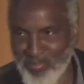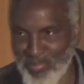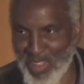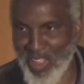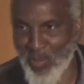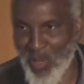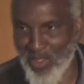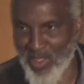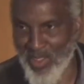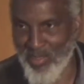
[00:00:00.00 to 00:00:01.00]

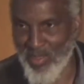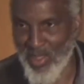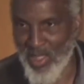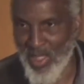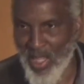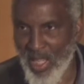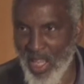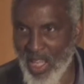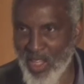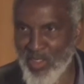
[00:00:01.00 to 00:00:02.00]
inequality.
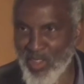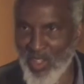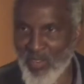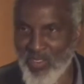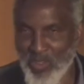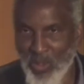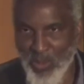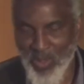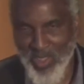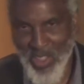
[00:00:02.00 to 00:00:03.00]
And so
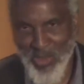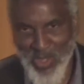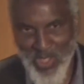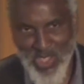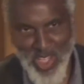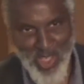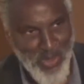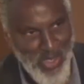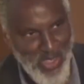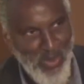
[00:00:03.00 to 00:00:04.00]
they do this study, which
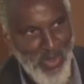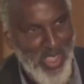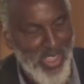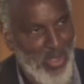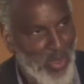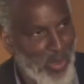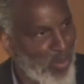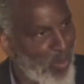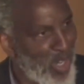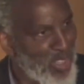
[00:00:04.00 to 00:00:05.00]
is interesting. They do it across